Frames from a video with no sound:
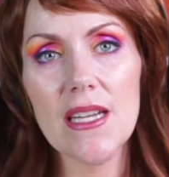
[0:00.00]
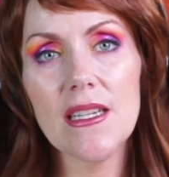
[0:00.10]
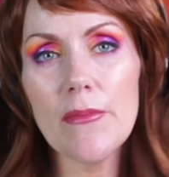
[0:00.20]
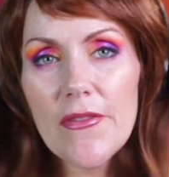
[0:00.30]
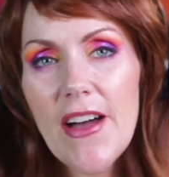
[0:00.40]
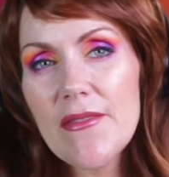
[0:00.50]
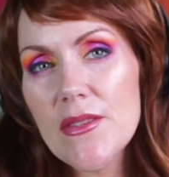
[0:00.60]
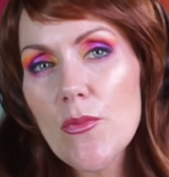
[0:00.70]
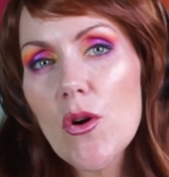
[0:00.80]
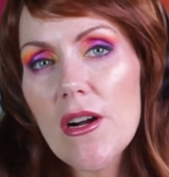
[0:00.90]
Number 5 is
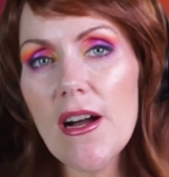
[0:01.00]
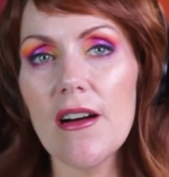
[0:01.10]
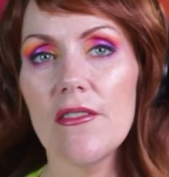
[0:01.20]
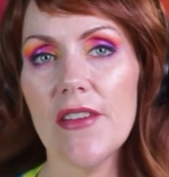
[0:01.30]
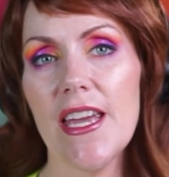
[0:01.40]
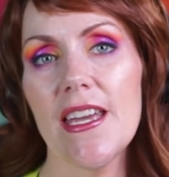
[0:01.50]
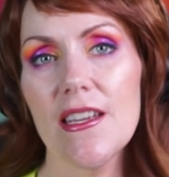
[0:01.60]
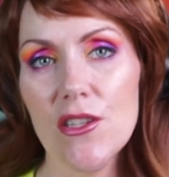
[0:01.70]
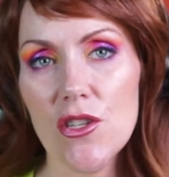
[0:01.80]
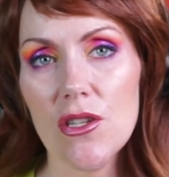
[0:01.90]
more of a